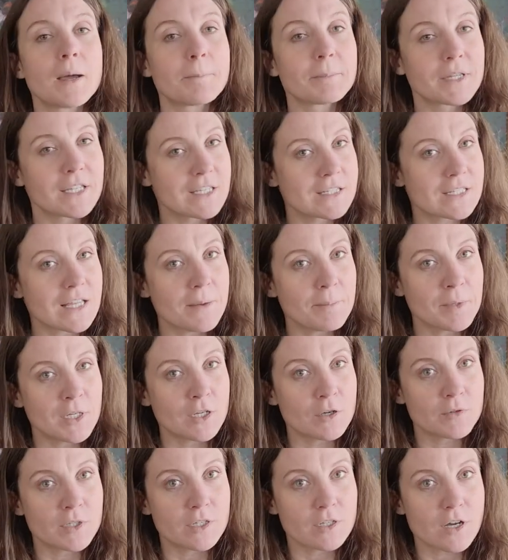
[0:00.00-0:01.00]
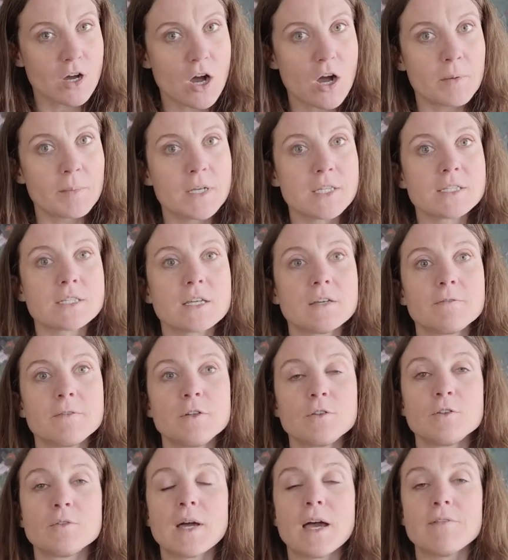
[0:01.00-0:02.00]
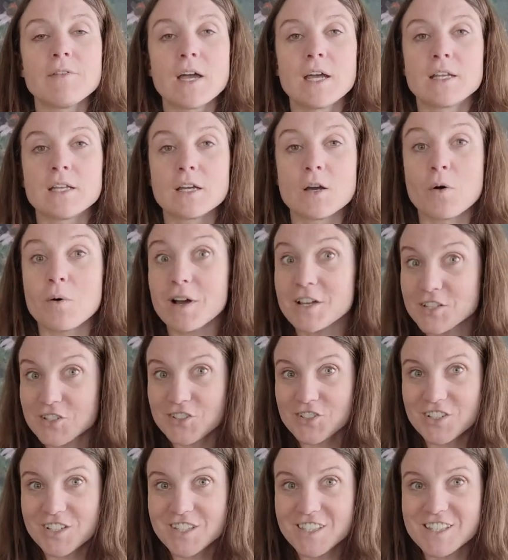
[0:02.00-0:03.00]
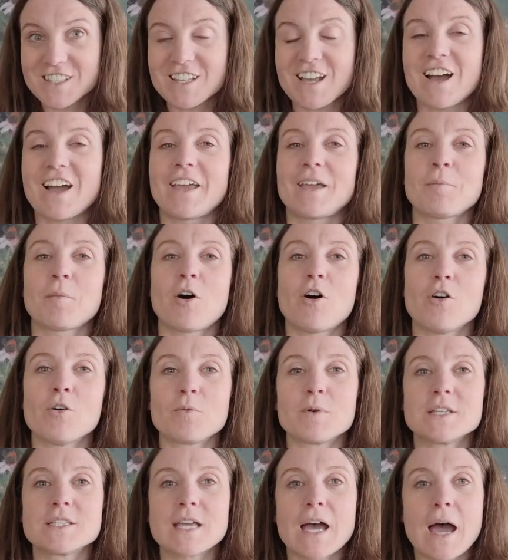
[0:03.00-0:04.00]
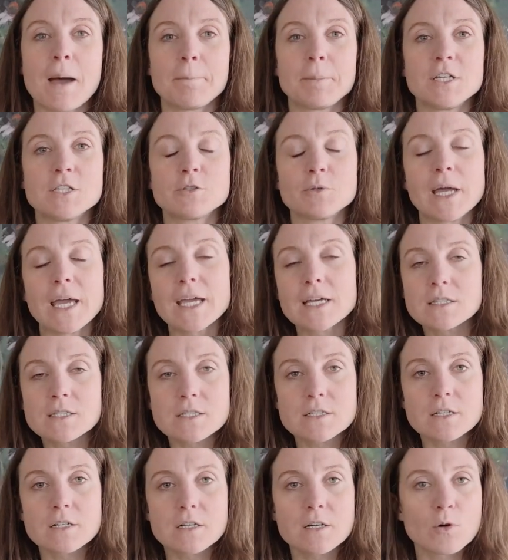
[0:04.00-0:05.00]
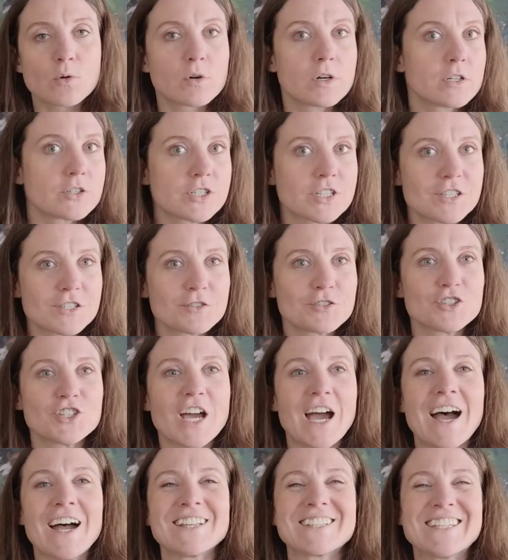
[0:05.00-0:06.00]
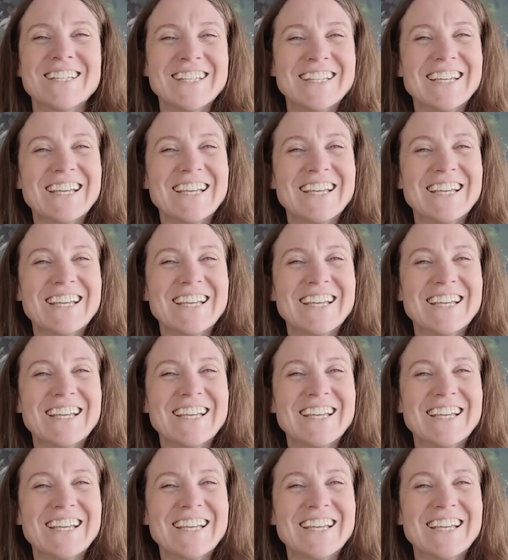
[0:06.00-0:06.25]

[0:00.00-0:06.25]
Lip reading: Please let me know in the comments if you do have any questions. I am always happy to answer or just to chat.